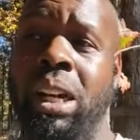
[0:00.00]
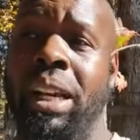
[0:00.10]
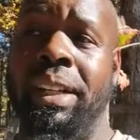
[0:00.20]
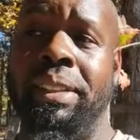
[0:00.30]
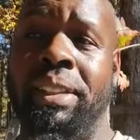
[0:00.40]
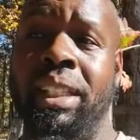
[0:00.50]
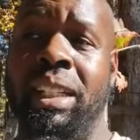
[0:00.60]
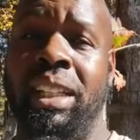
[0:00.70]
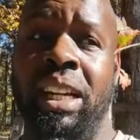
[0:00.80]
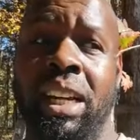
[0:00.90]
and
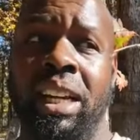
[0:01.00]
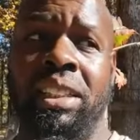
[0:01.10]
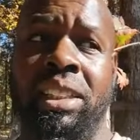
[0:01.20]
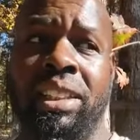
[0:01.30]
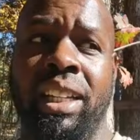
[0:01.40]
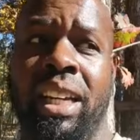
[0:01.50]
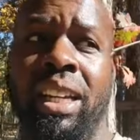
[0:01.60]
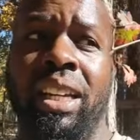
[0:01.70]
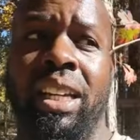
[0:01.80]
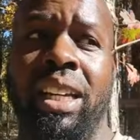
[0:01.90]
see is this
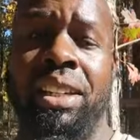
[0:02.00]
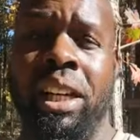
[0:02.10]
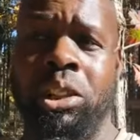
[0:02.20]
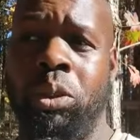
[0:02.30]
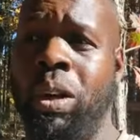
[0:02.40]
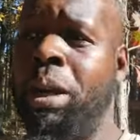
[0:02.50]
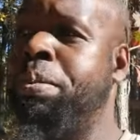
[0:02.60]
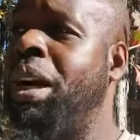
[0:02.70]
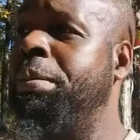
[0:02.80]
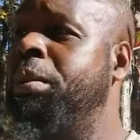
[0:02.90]
a nationwide
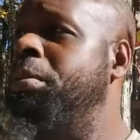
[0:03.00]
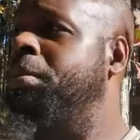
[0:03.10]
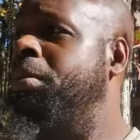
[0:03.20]
problem?